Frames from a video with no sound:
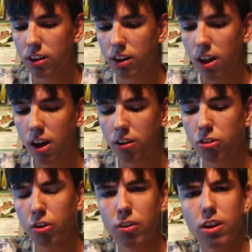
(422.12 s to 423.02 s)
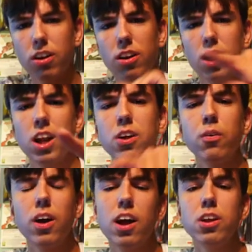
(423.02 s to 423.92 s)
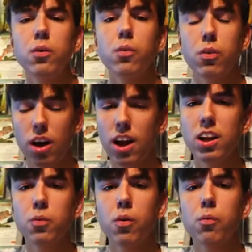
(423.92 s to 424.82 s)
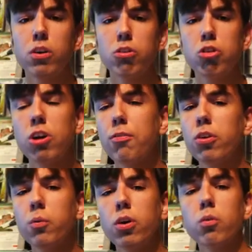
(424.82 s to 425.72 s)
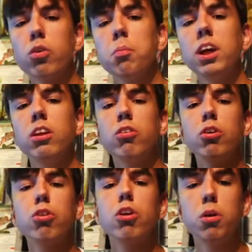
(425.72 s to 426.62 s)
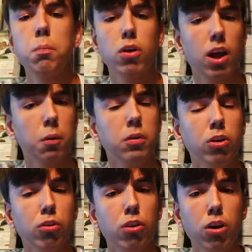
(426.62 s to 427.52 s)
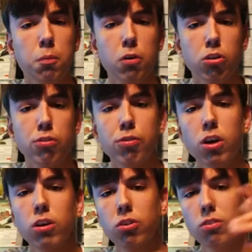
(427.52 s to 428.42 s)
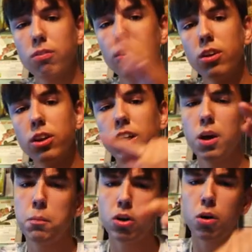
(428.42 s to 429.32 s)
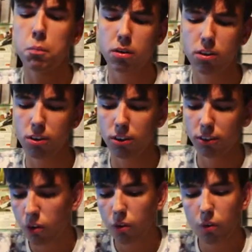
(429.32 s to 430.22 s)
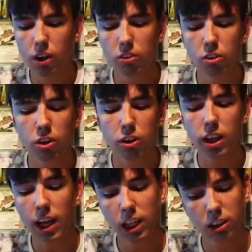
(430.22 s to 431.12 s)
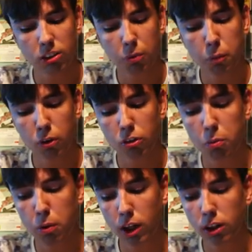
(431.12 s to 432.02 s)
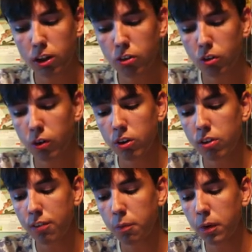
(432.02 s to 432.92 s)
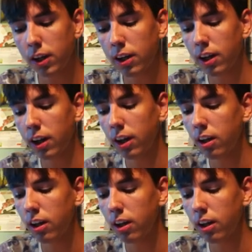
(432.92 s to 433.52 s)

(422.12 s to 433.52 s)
Yeah, so any, any, anyone want to travel the world with me and do third, help me do third person vlogs? Hit me up. Always look eight months pregnant, always have a black eye.